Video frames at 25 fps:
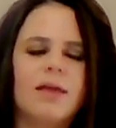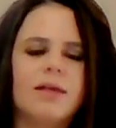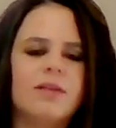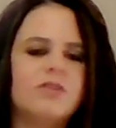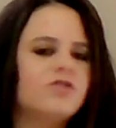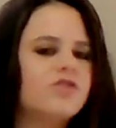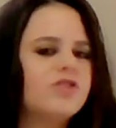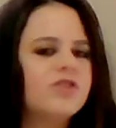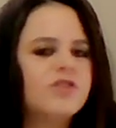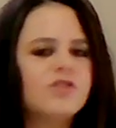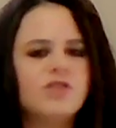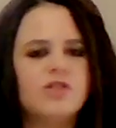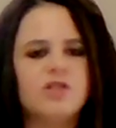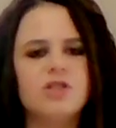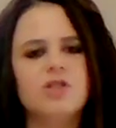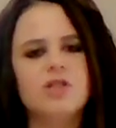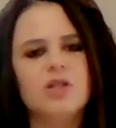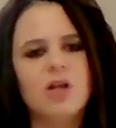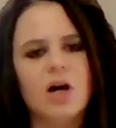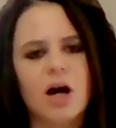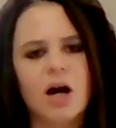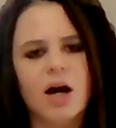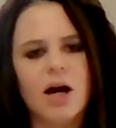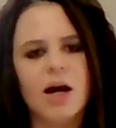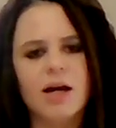it's just
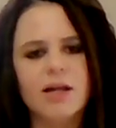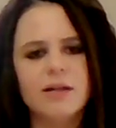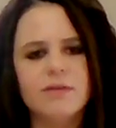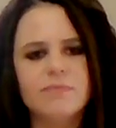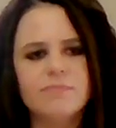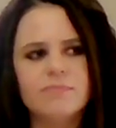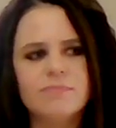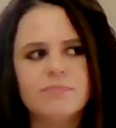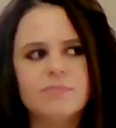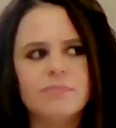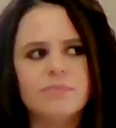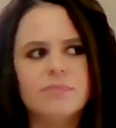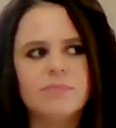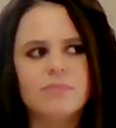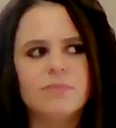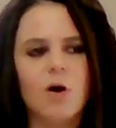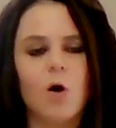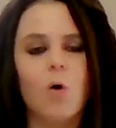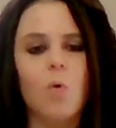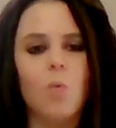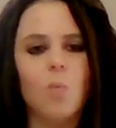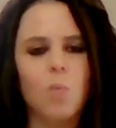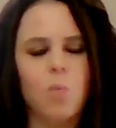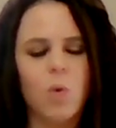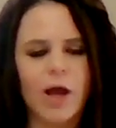not
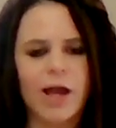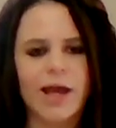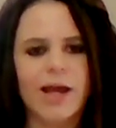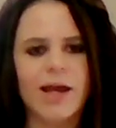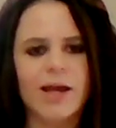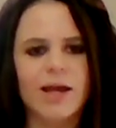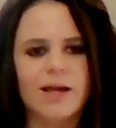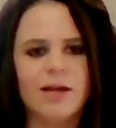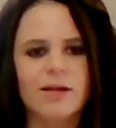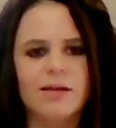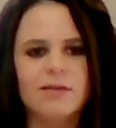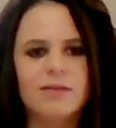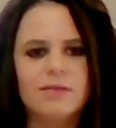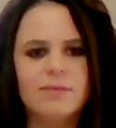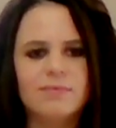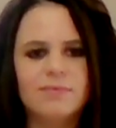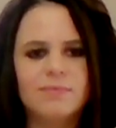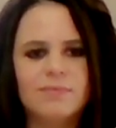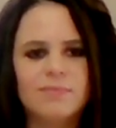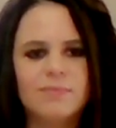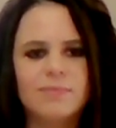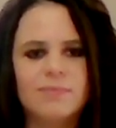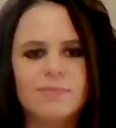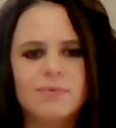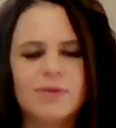
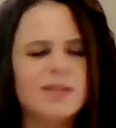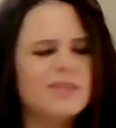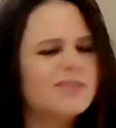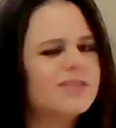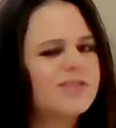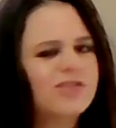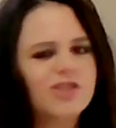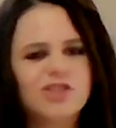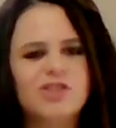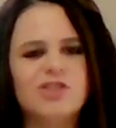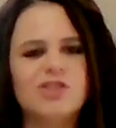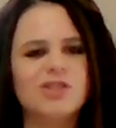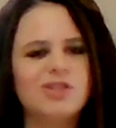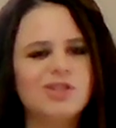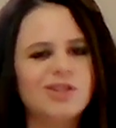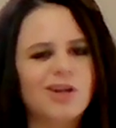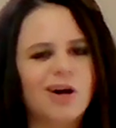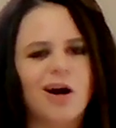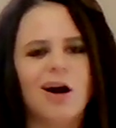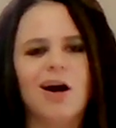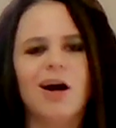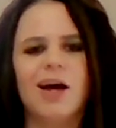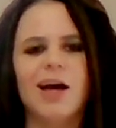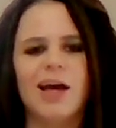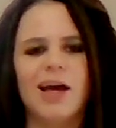it's just
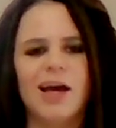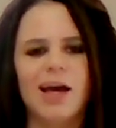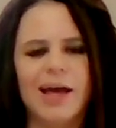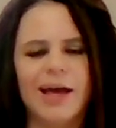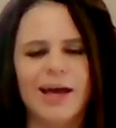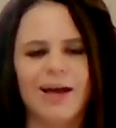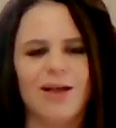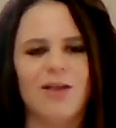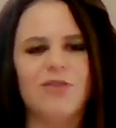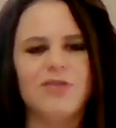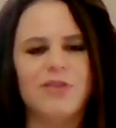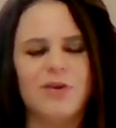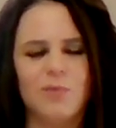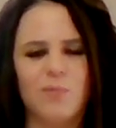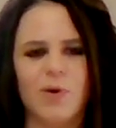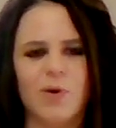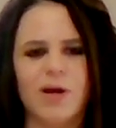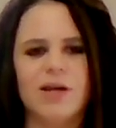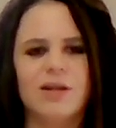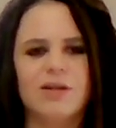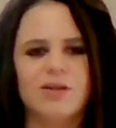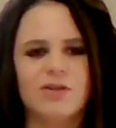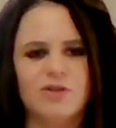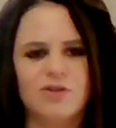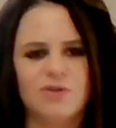not a healthy
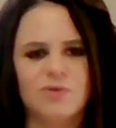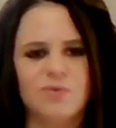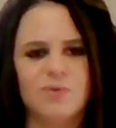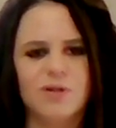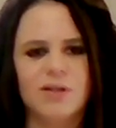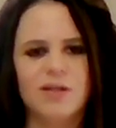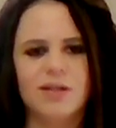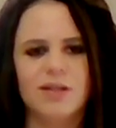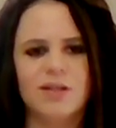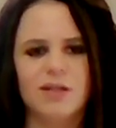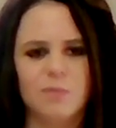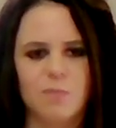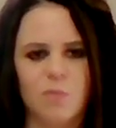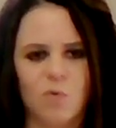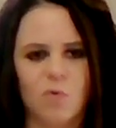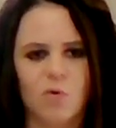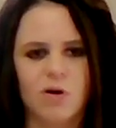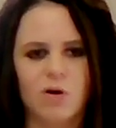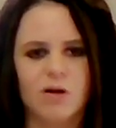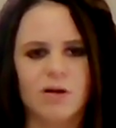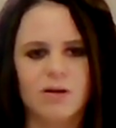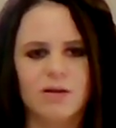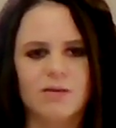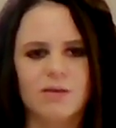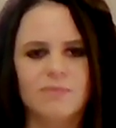way to do it
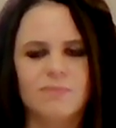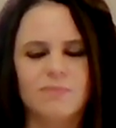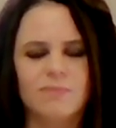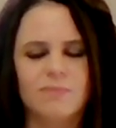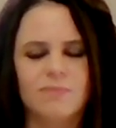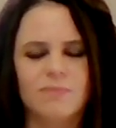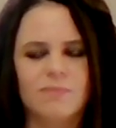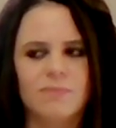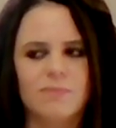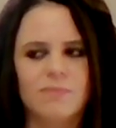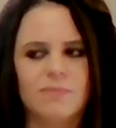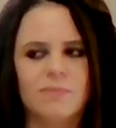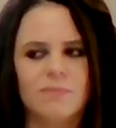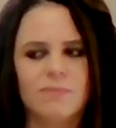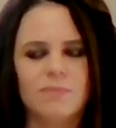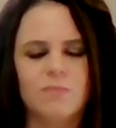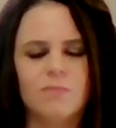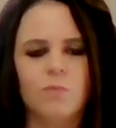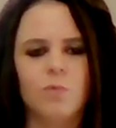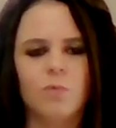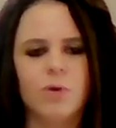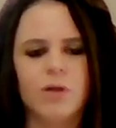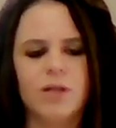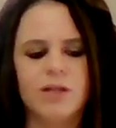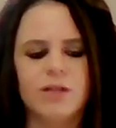anymore.
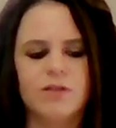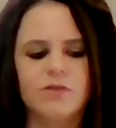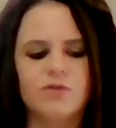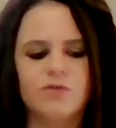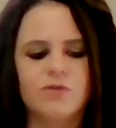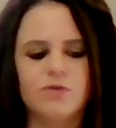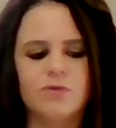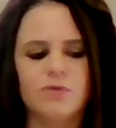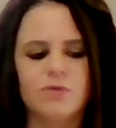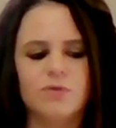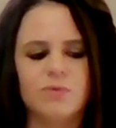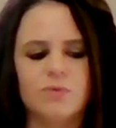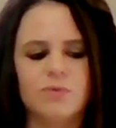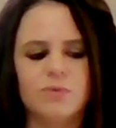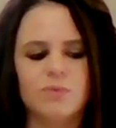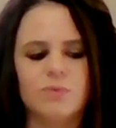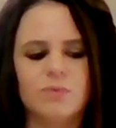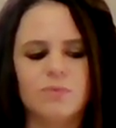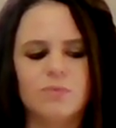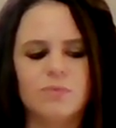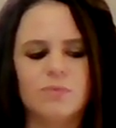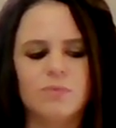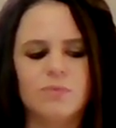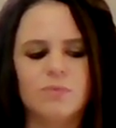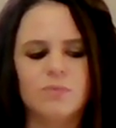We need
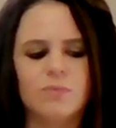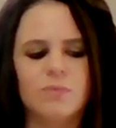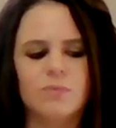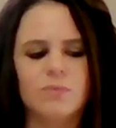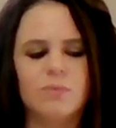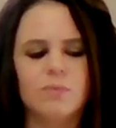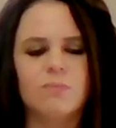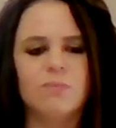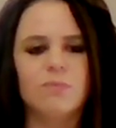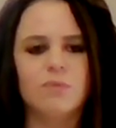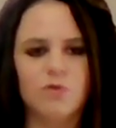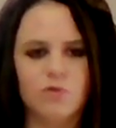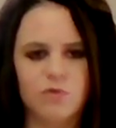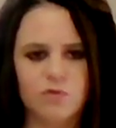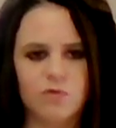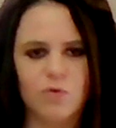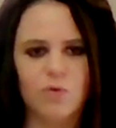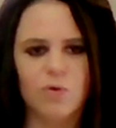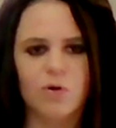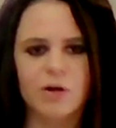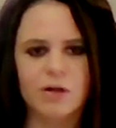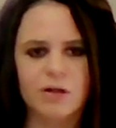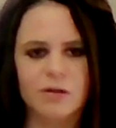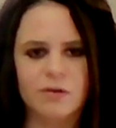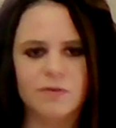to move
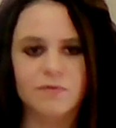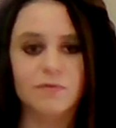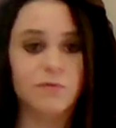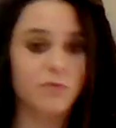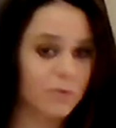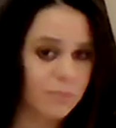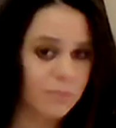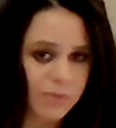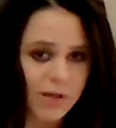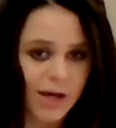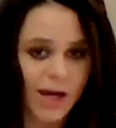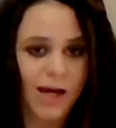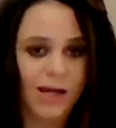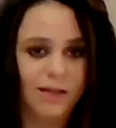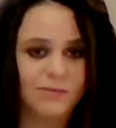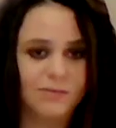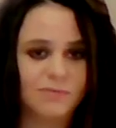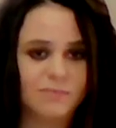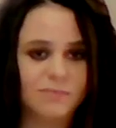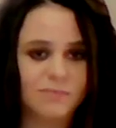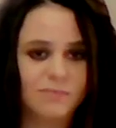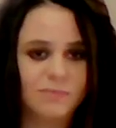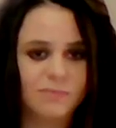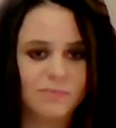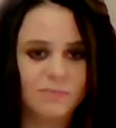forward from that,
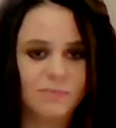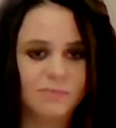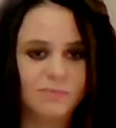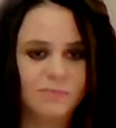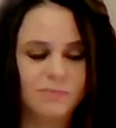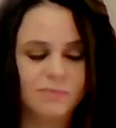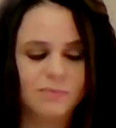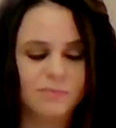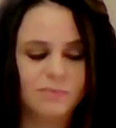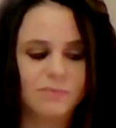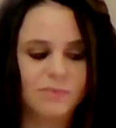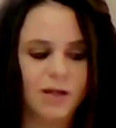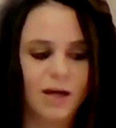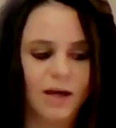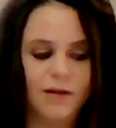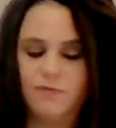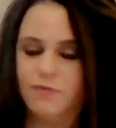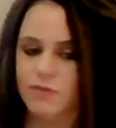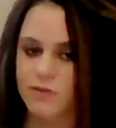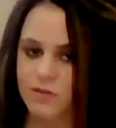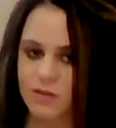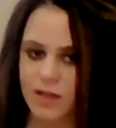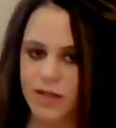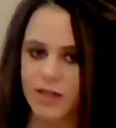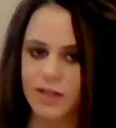I
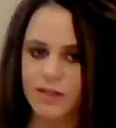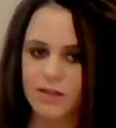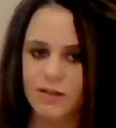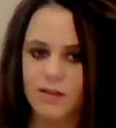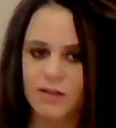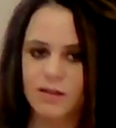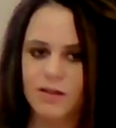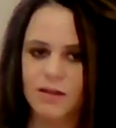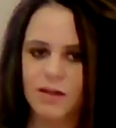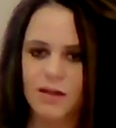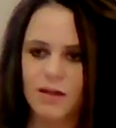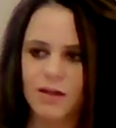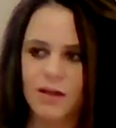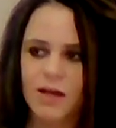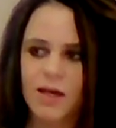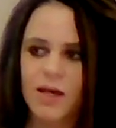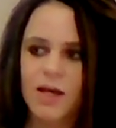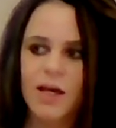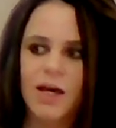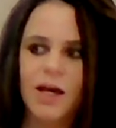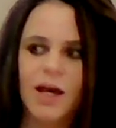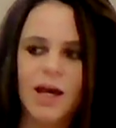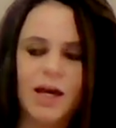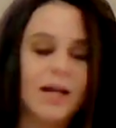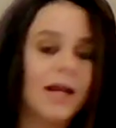feel like.
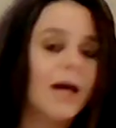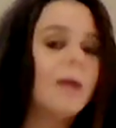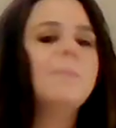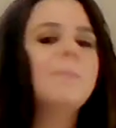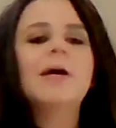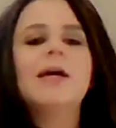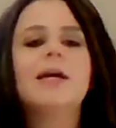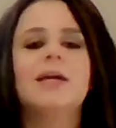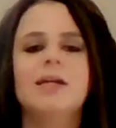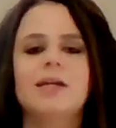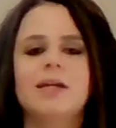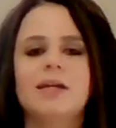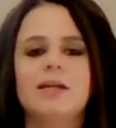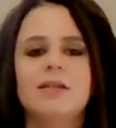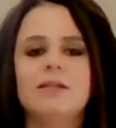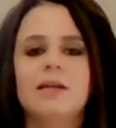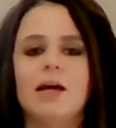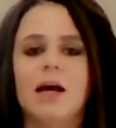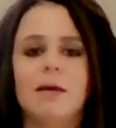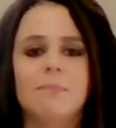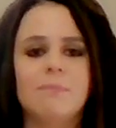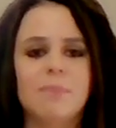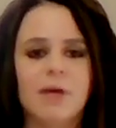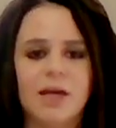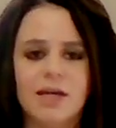And I may
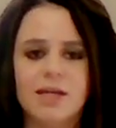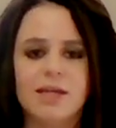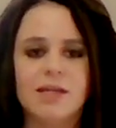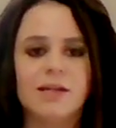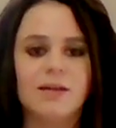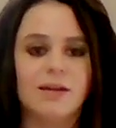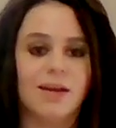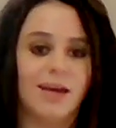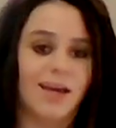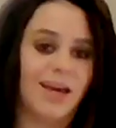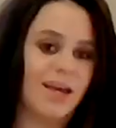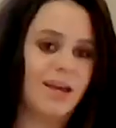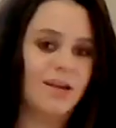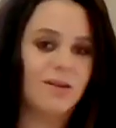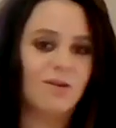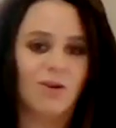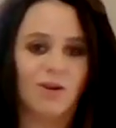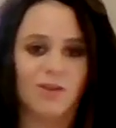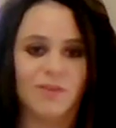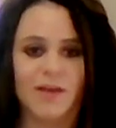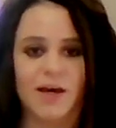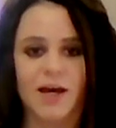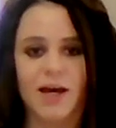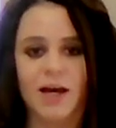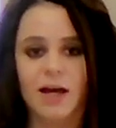get hate
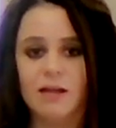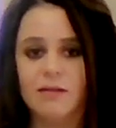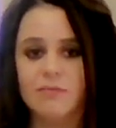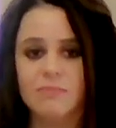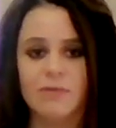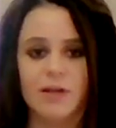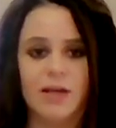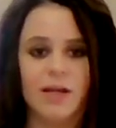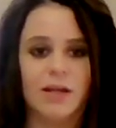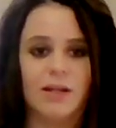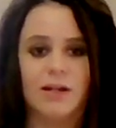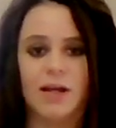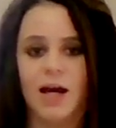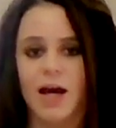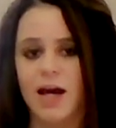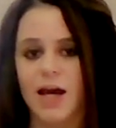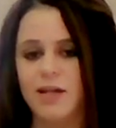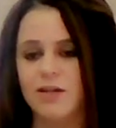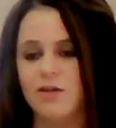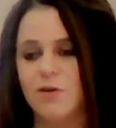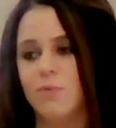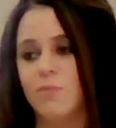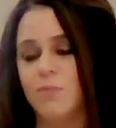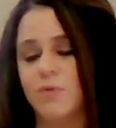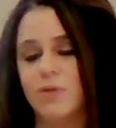on that, and
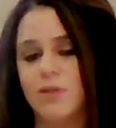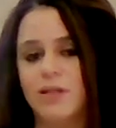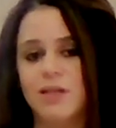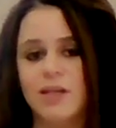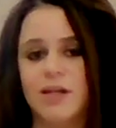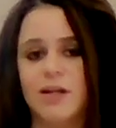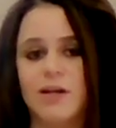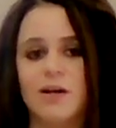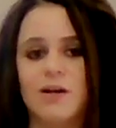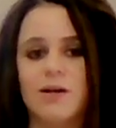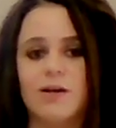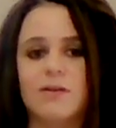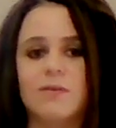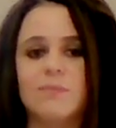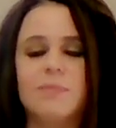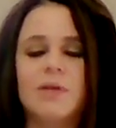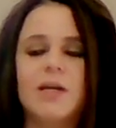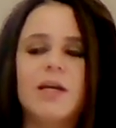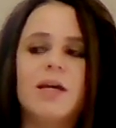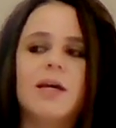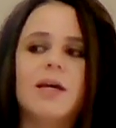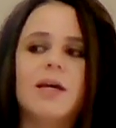I don't really care.